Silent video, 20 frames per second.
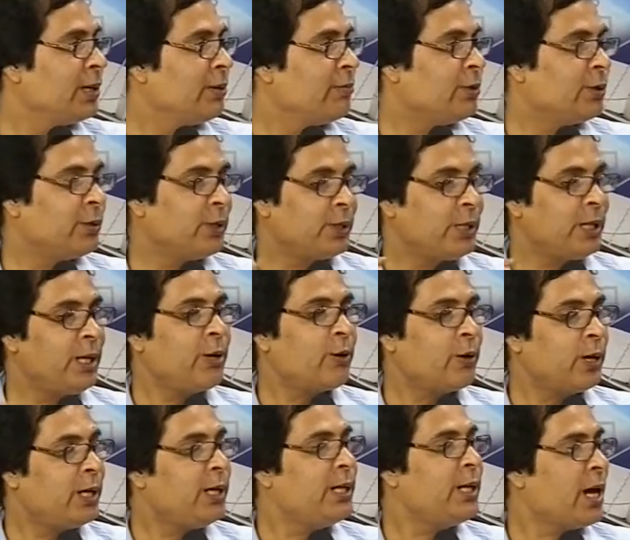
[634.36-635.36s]
because they
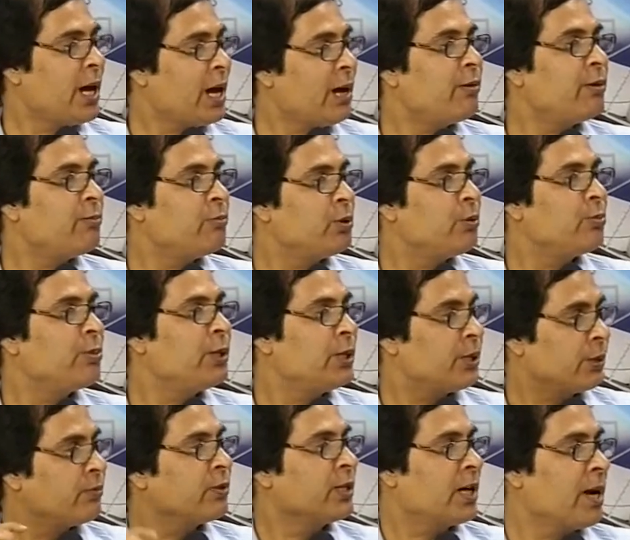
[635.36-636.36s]
already have a blueprint
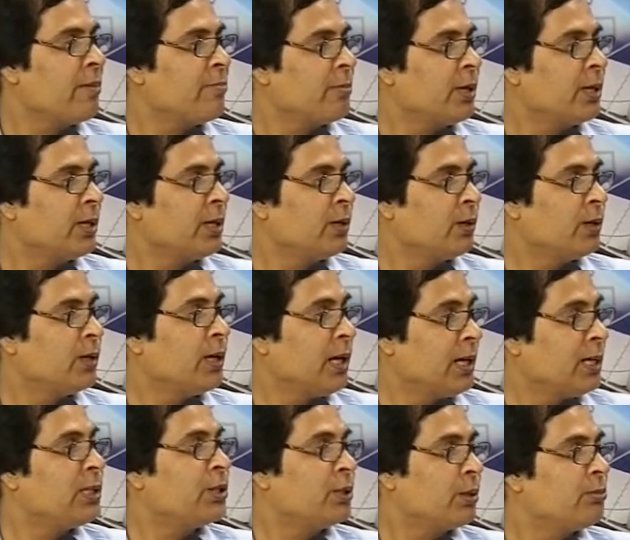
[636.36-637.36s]
of grammar, at
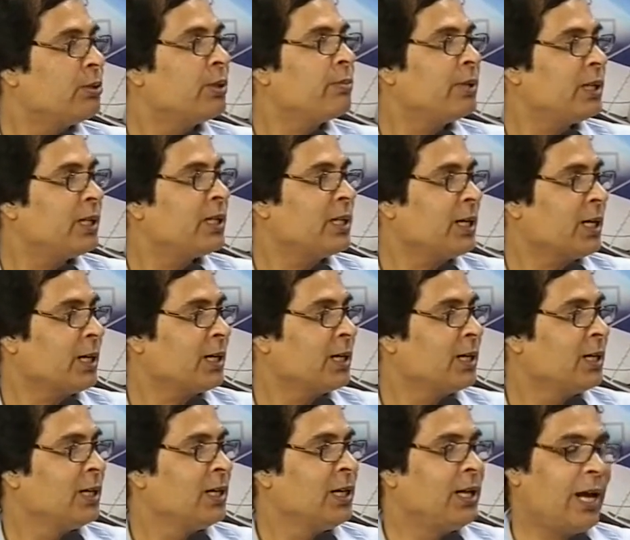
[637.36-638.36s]
least of their mother tongue,
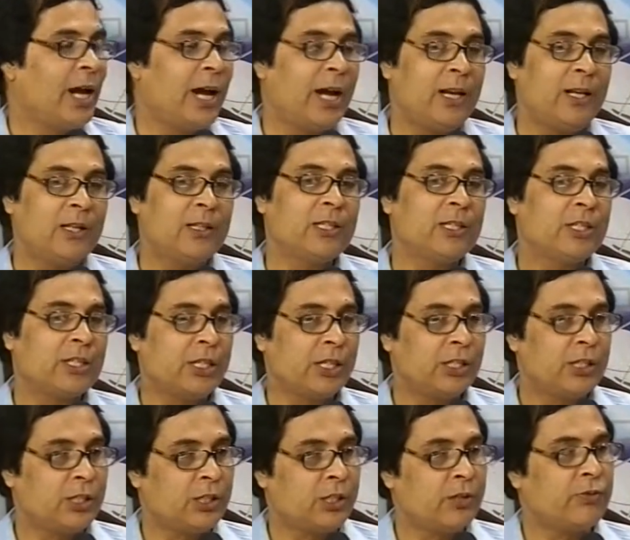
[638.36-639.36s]
and the
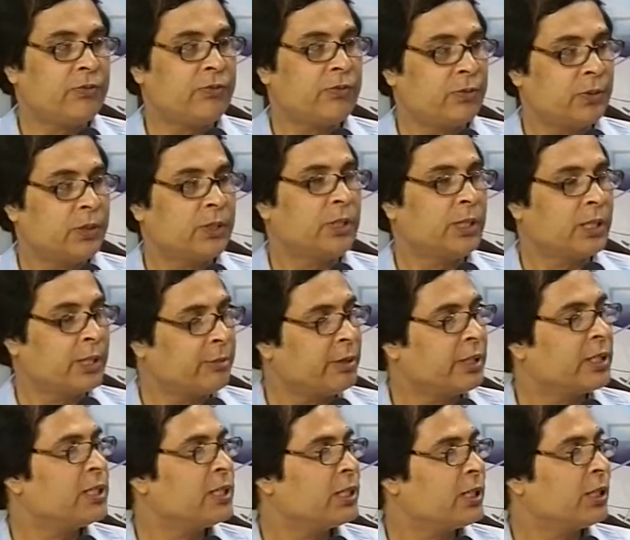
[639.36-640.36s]
structure of the
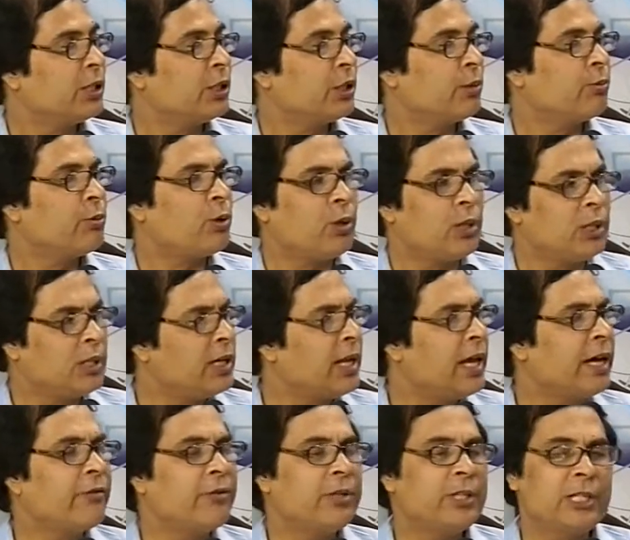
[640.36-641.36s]
grammatical structure of all the
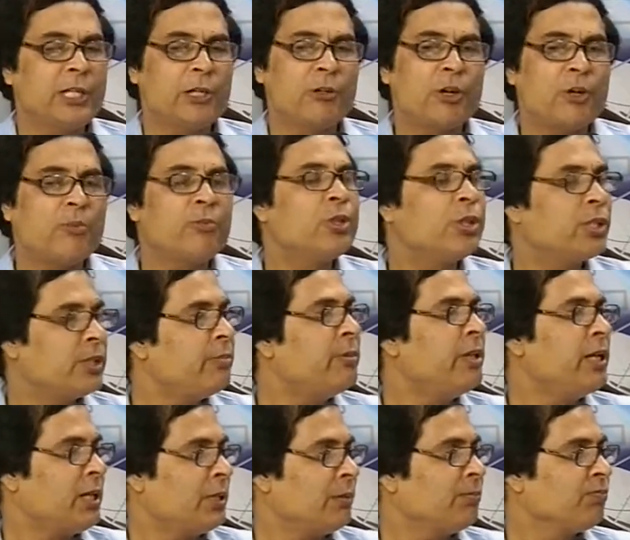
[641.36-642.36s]
languages are almost
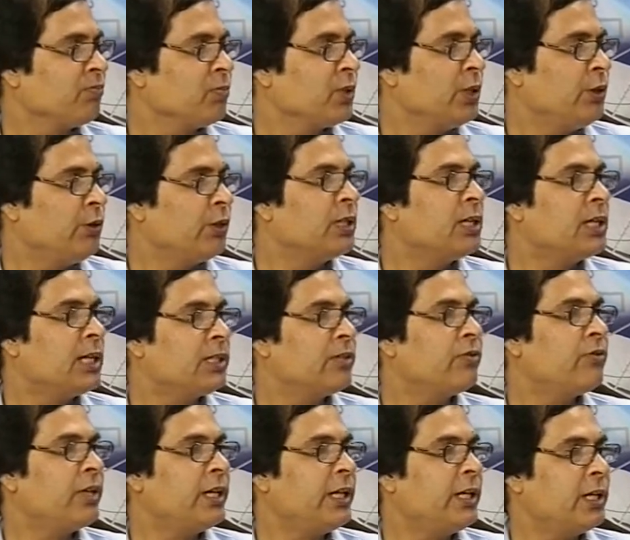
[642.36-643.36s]
similar. You can
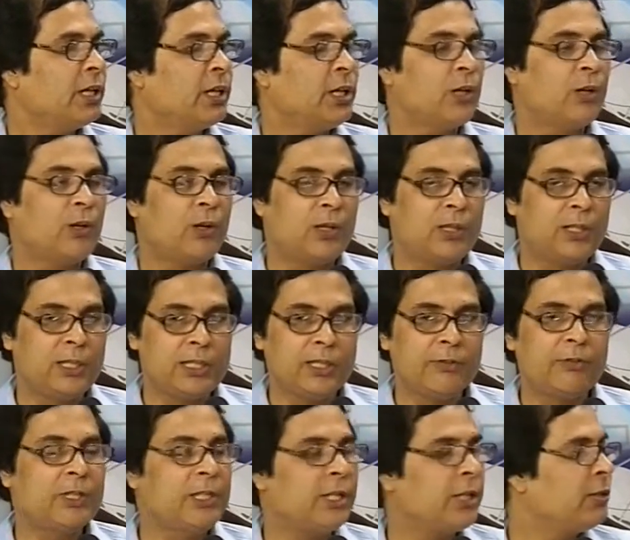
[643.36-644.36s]
classify all the
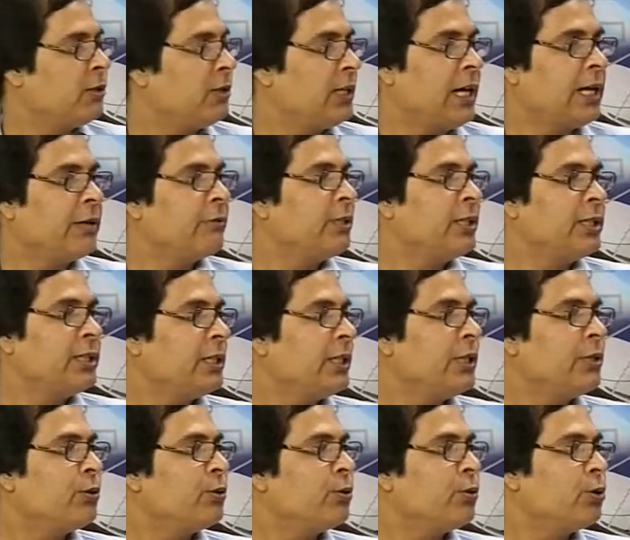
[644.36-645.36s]
7,000 languages
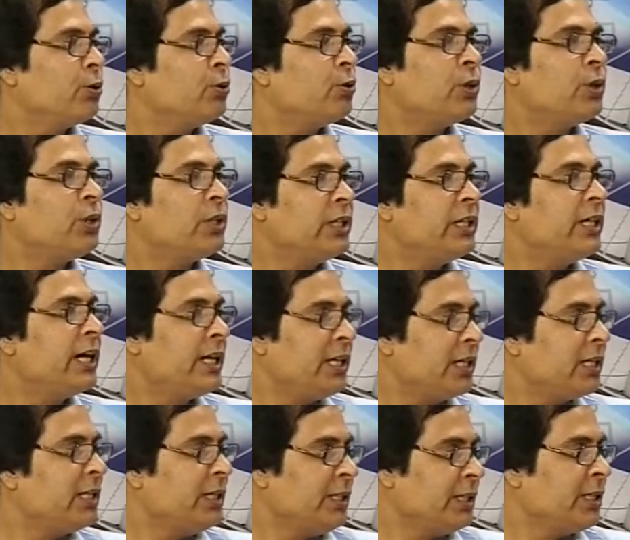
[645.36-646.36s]
into 2 or 3
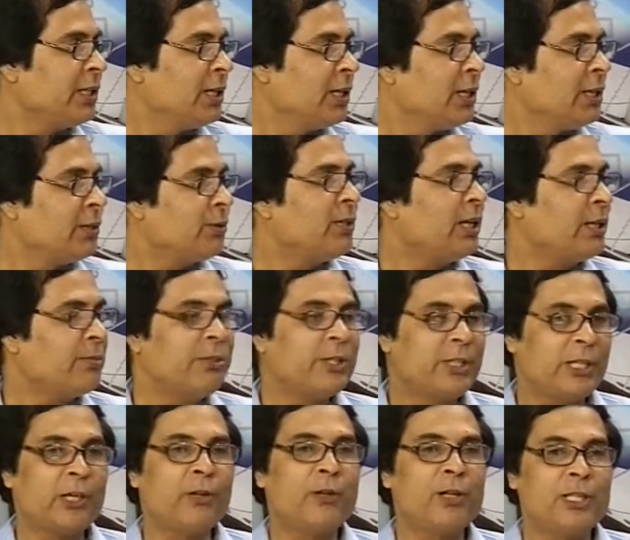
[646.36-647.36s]
categories. So that means
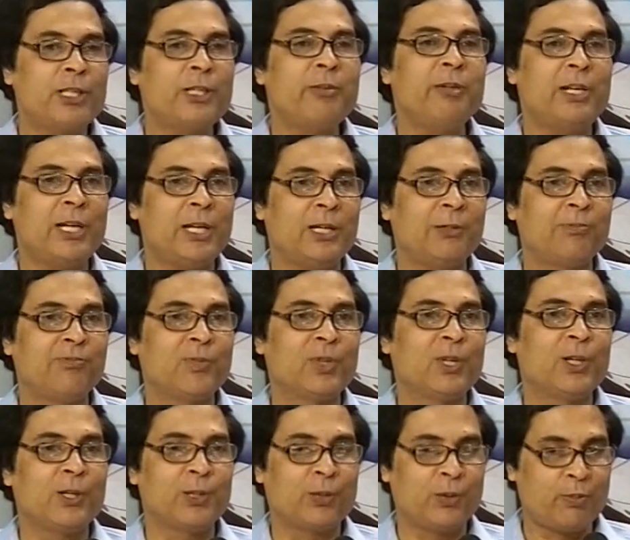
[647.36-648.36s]
they are all similar.
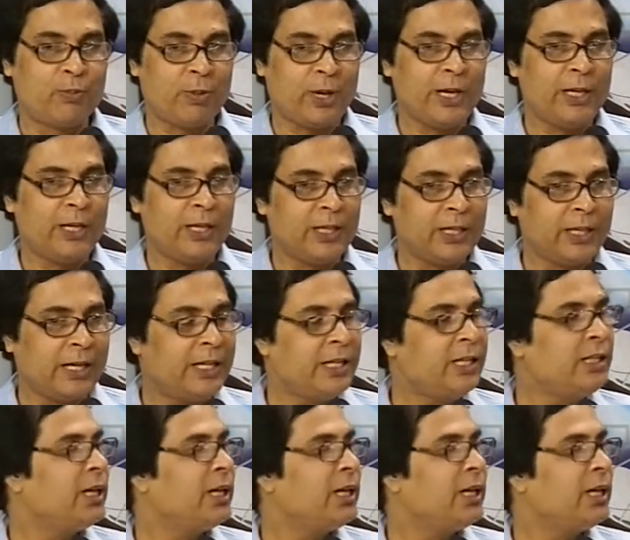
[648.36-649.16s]
So by getting